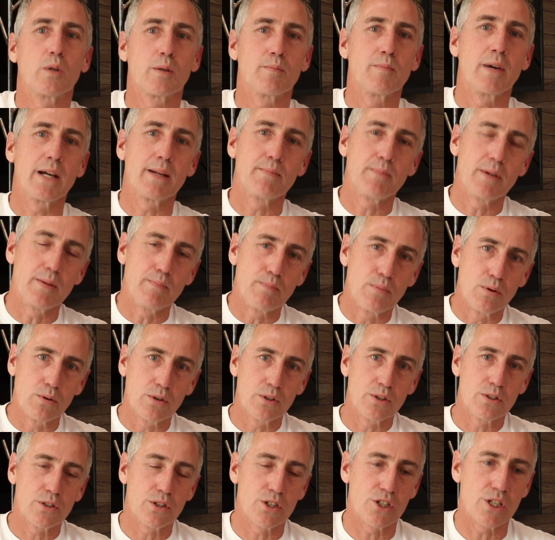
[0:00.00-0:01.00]
might be
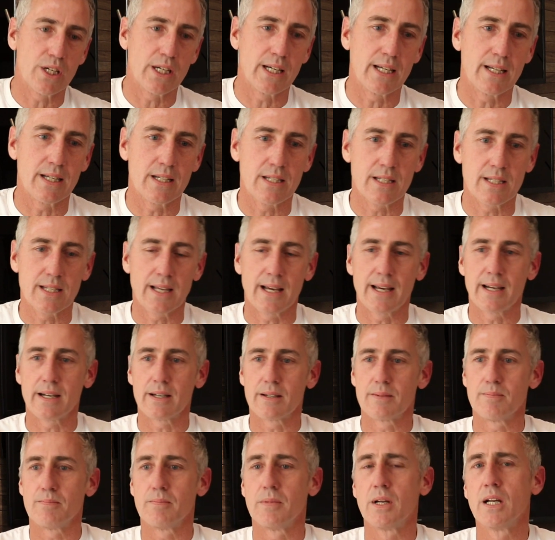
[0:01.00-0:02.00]
important to share is that
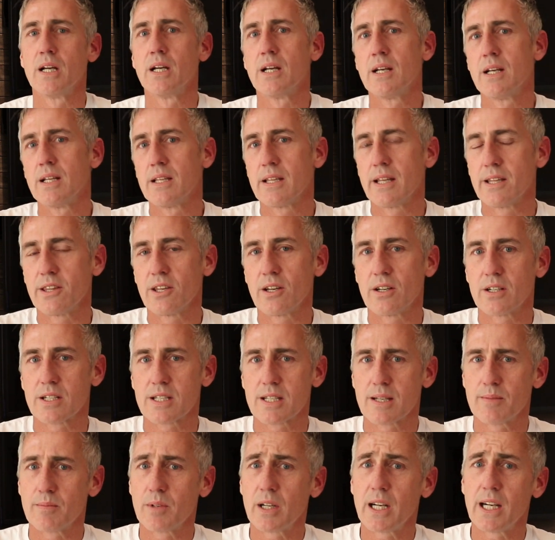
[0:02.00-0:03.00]
there are
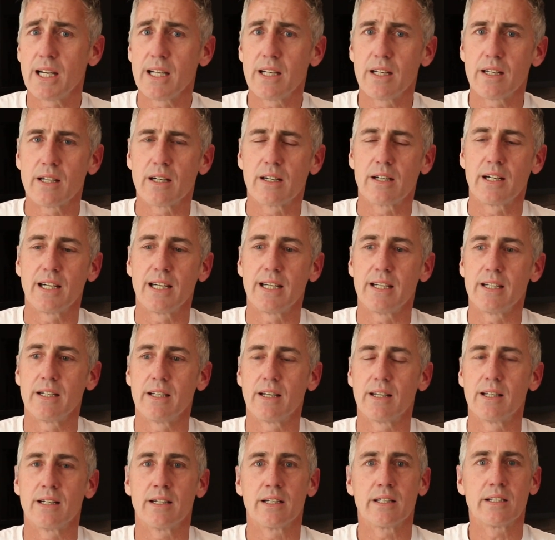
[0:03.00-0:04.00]
some really
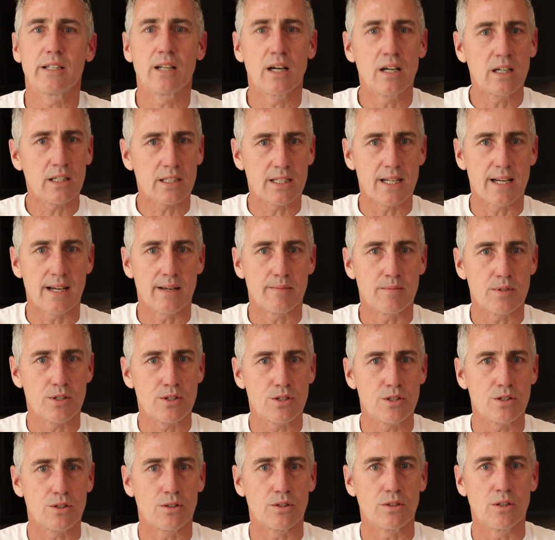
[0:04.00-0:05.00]
dark times
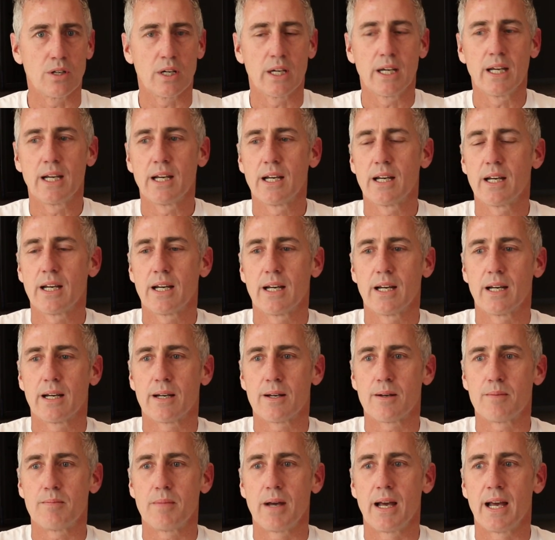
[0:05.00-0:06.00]
too,
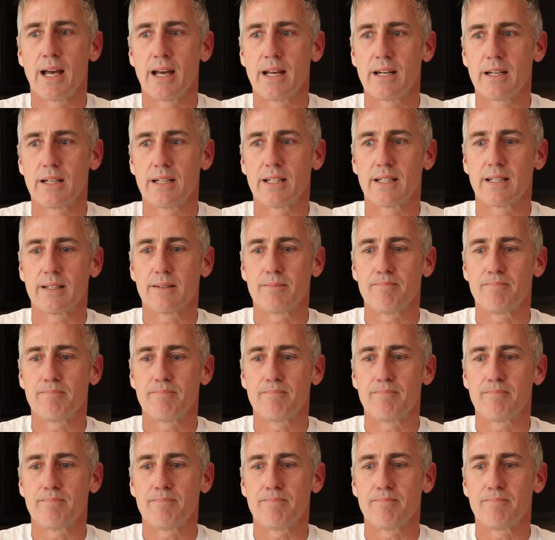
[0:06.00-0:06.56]
and